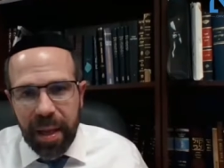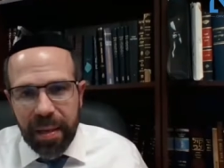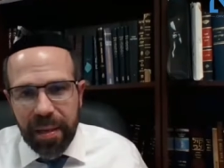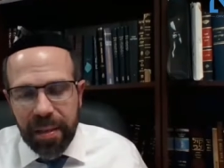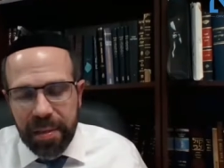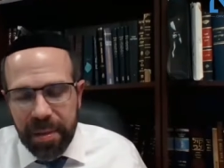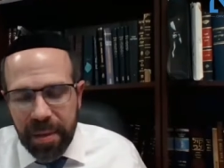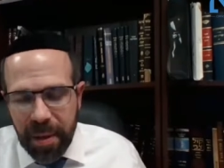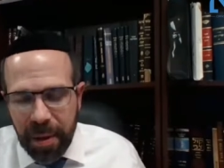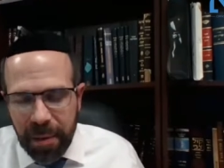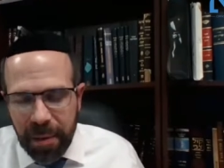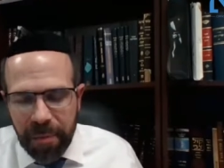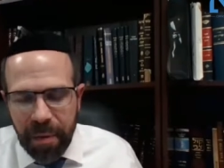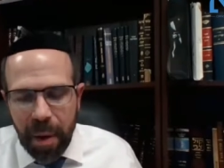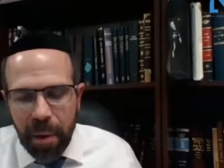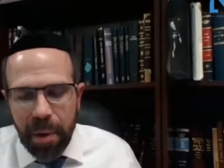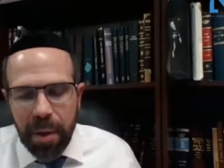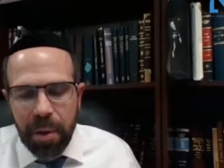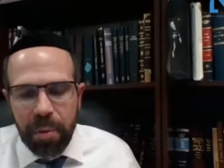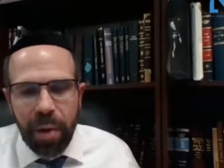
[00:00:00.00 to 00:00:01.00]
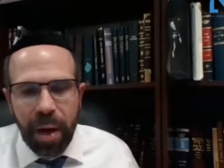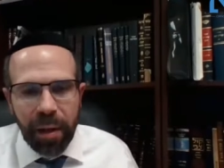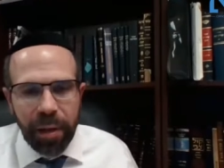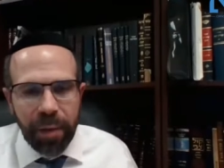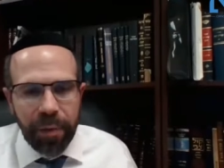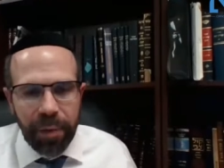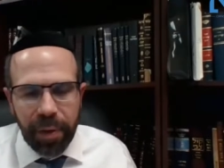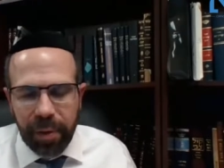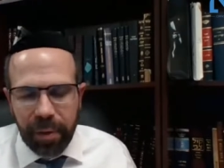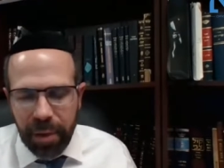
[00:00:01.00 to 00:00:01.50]
that is very
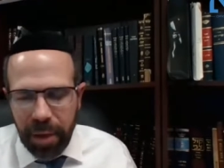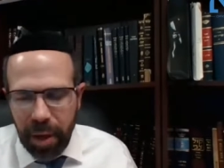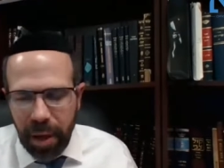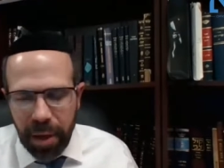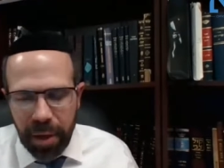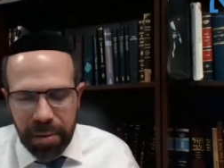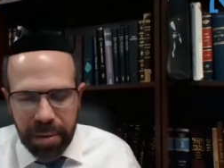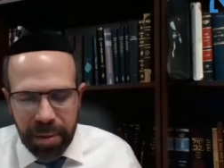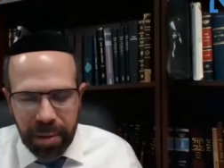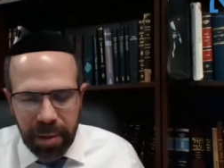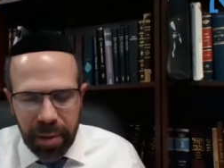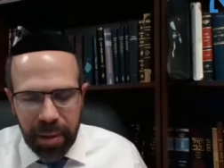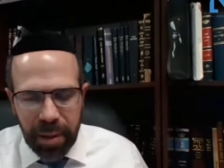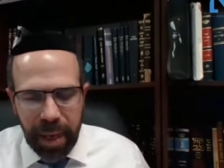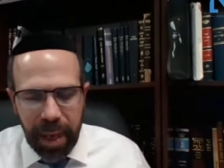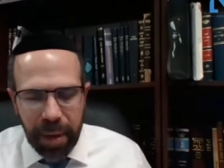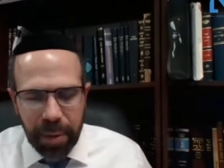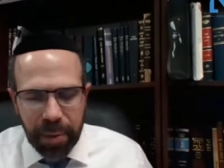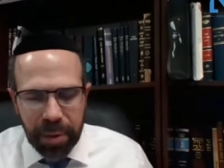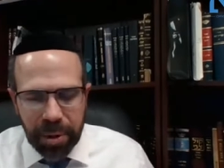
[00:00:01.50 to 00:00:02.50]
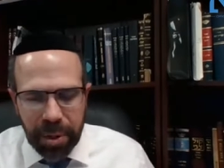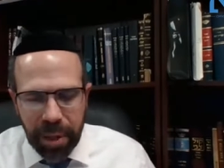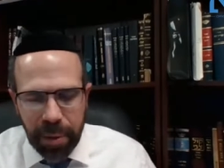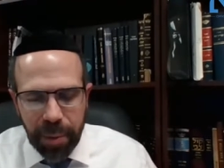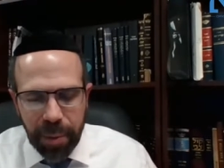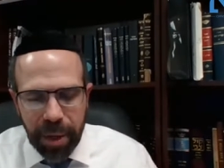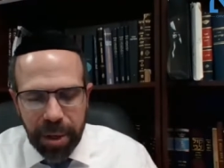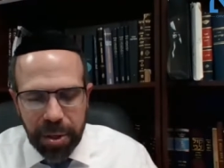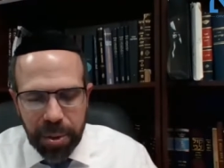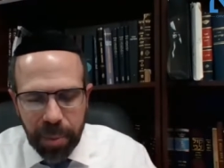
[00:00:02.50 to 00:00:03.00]
relevant to us in our
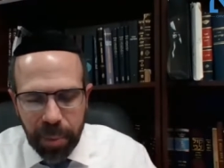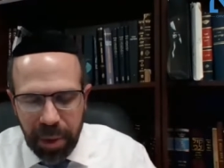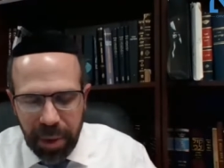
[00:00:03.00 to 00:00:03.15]
generation.